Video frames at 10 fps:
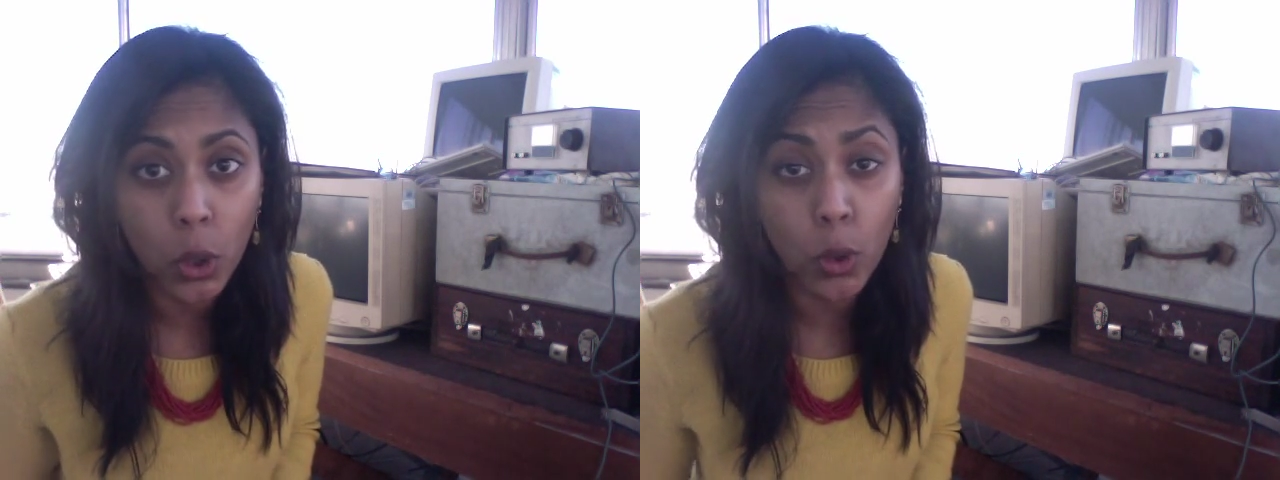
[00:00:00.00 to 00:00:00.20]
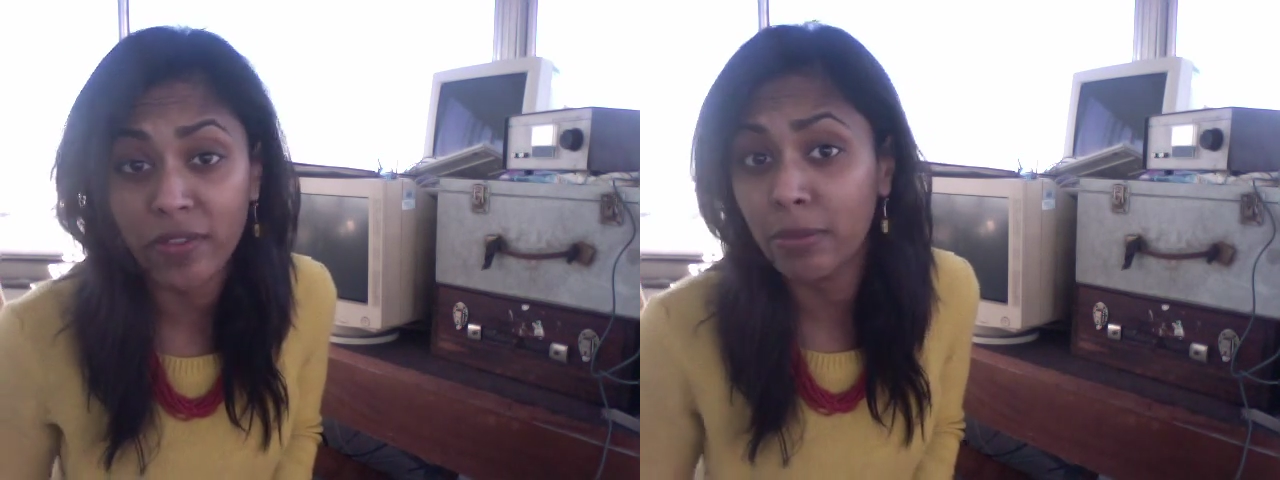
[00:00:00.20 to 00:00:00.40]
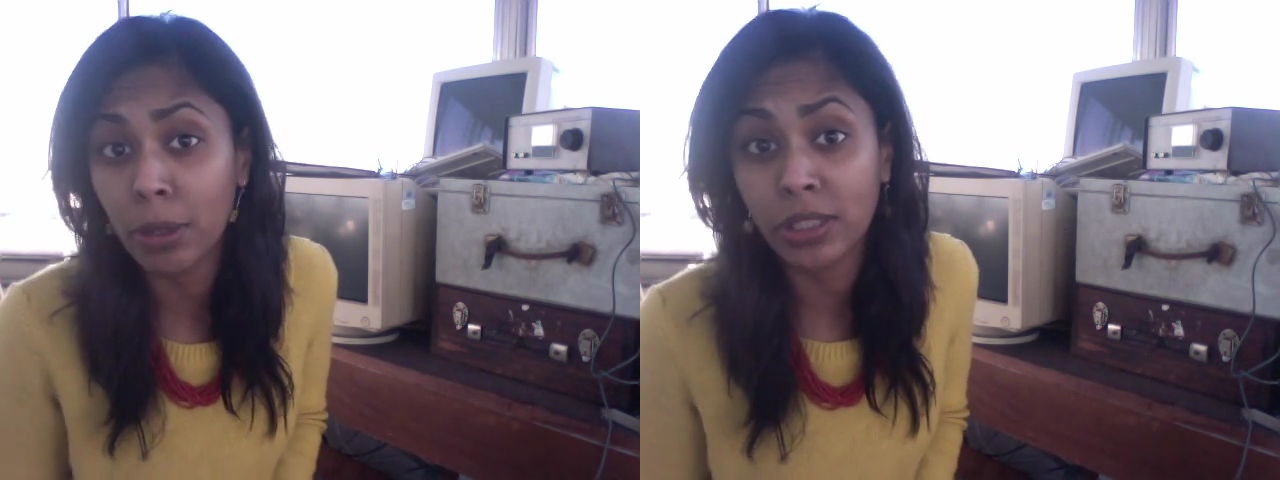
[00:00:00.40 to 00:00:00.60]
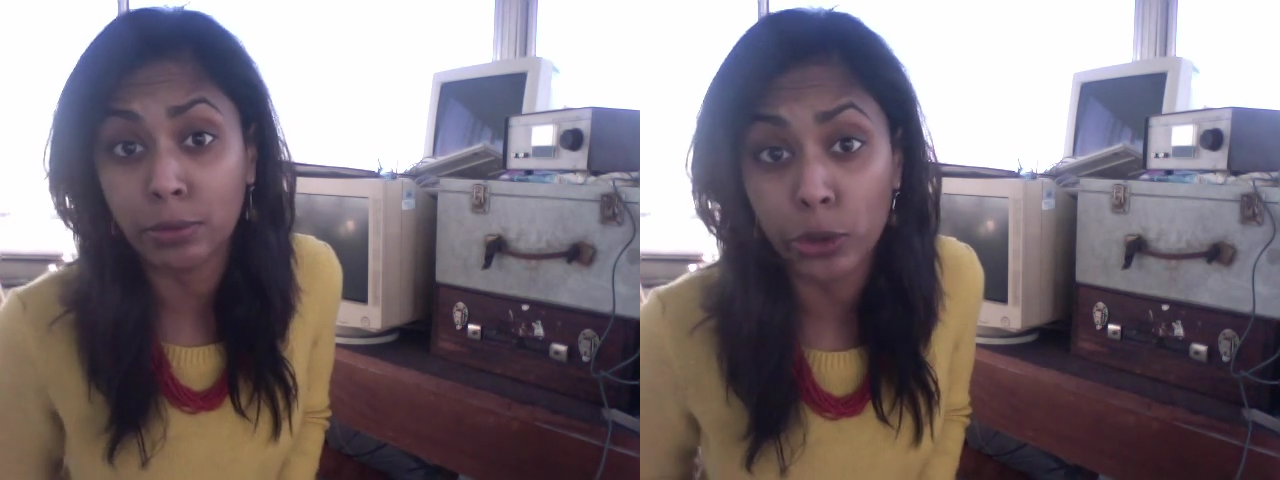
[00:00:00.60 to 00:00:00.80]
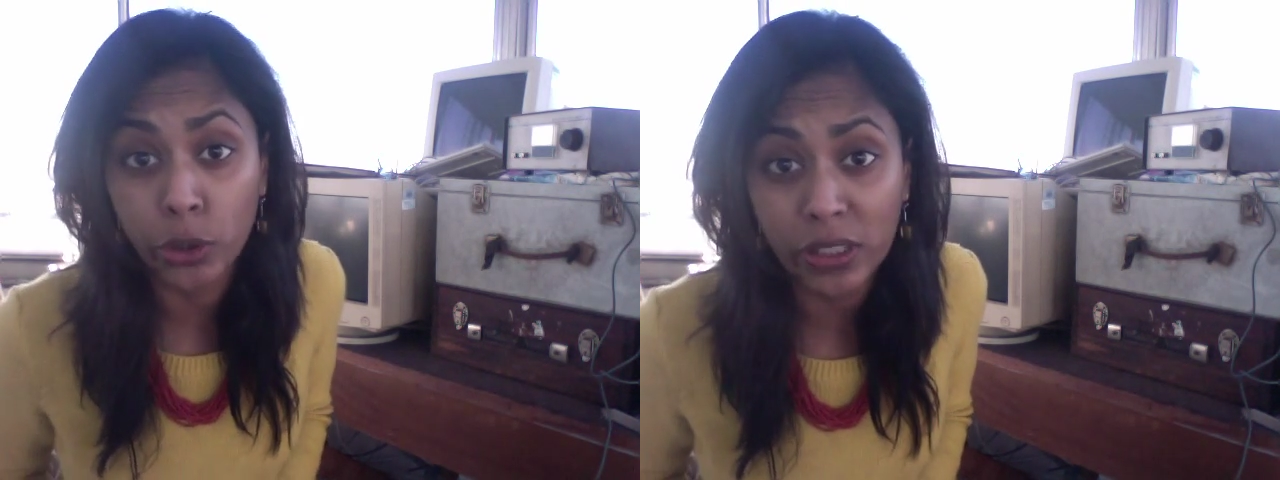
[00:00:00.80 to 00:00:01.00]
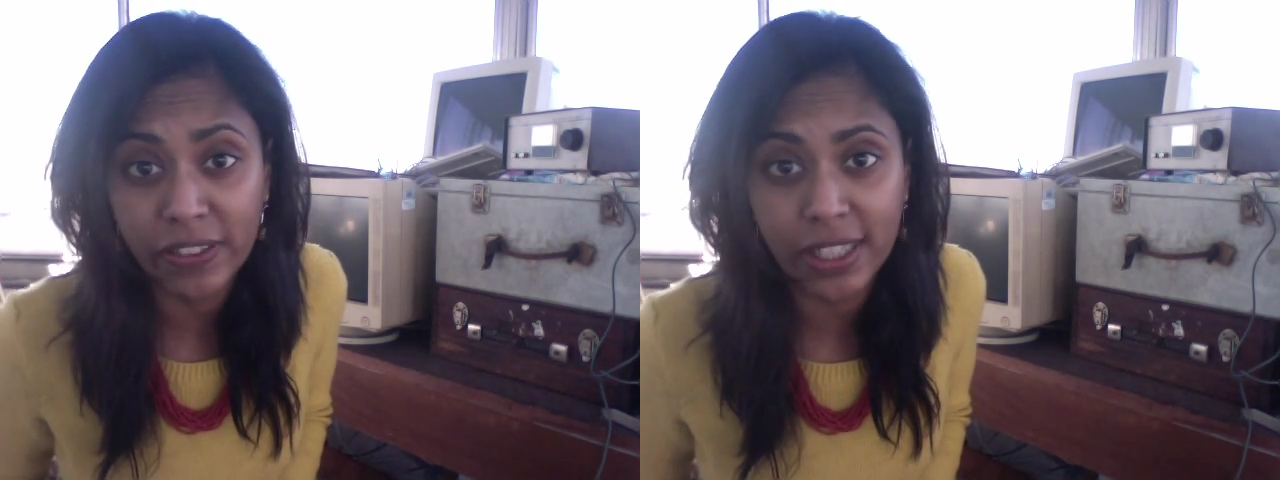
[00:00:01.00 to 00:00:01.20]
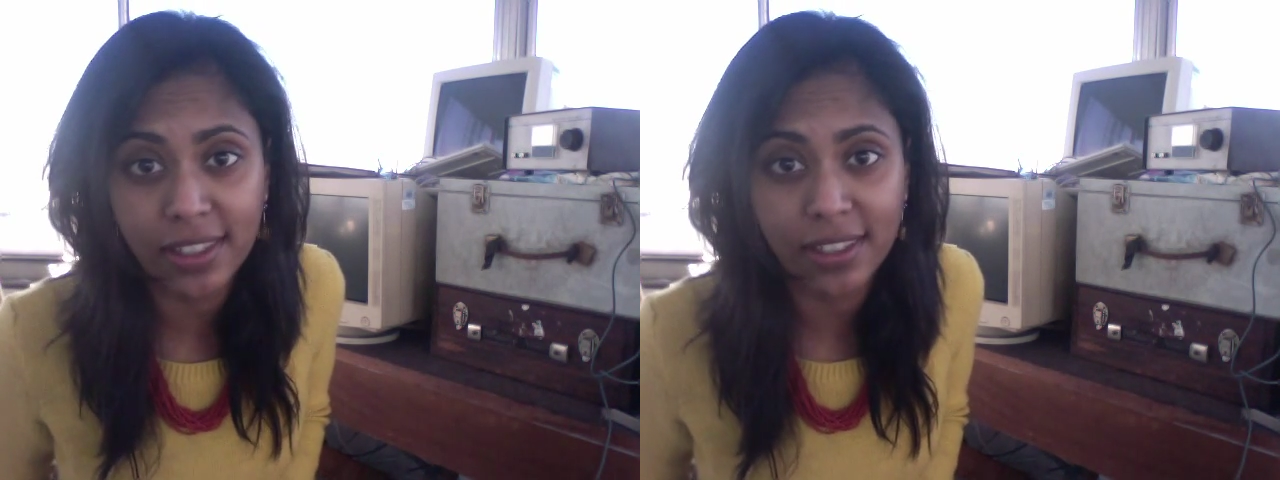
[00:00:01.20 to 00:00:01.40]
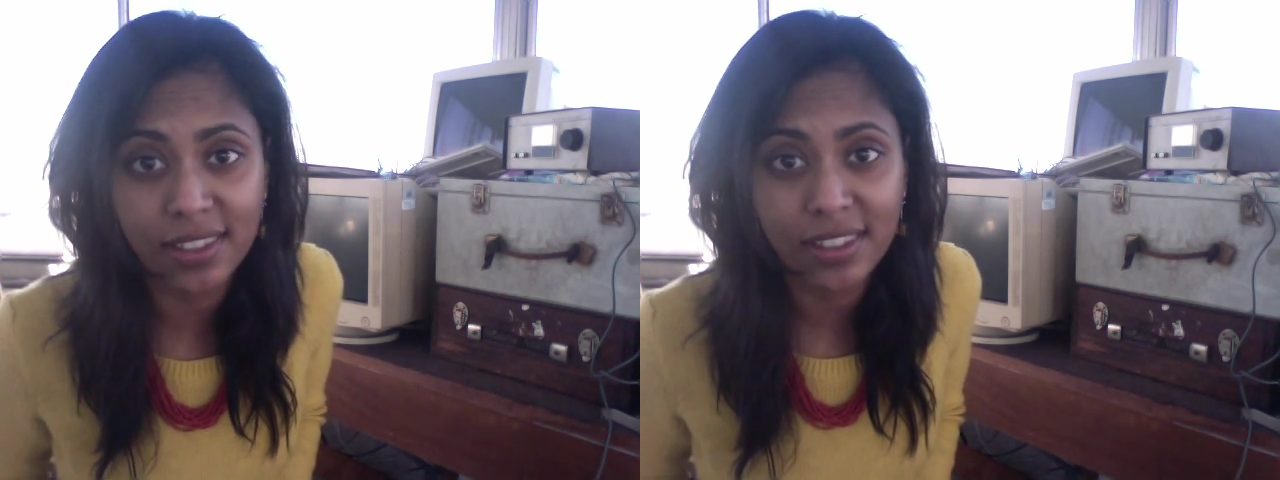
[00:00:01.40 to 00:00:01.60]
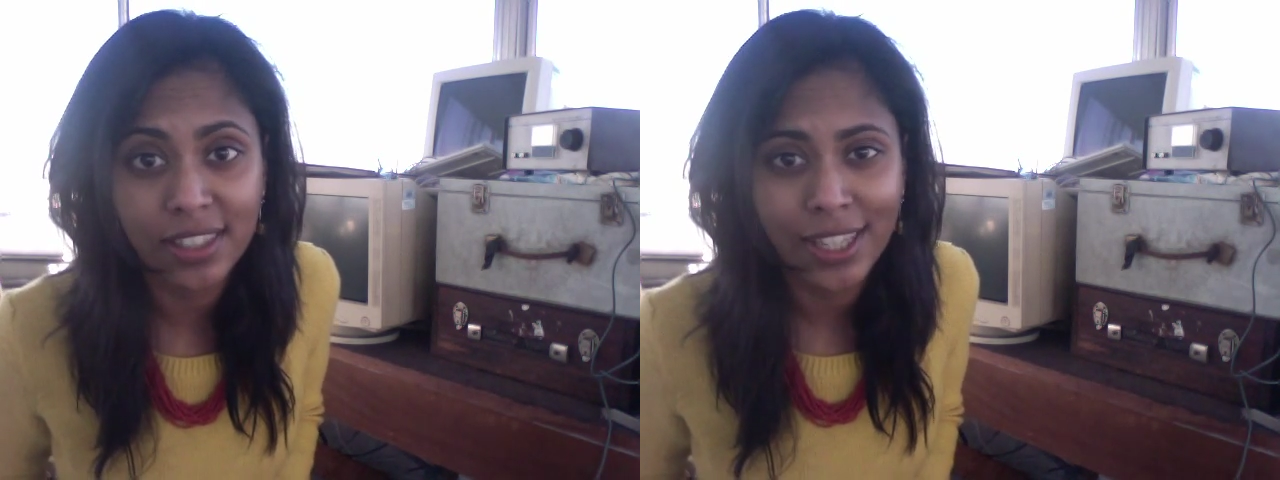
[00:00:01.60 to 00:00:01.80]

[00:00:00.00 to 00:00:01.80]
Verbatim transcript: or even multiple universes.